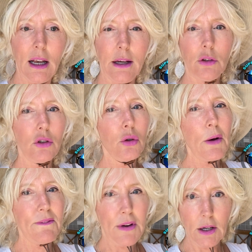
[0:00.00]
He's also
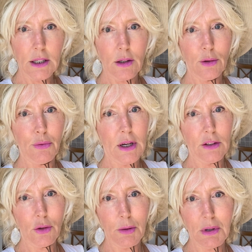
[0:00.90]
a very dear friend,
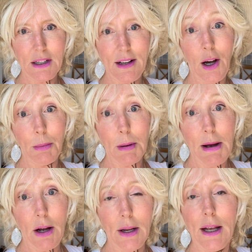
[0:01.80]
so I wanted to help him
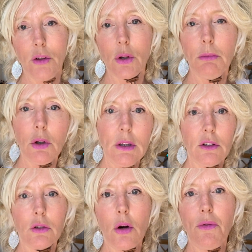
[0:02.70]
out. So I'm doing
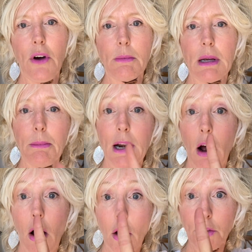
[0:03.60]
this GoFundMe, but
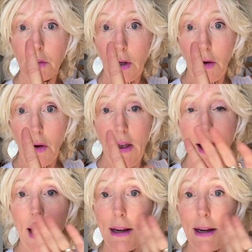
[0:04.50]
also I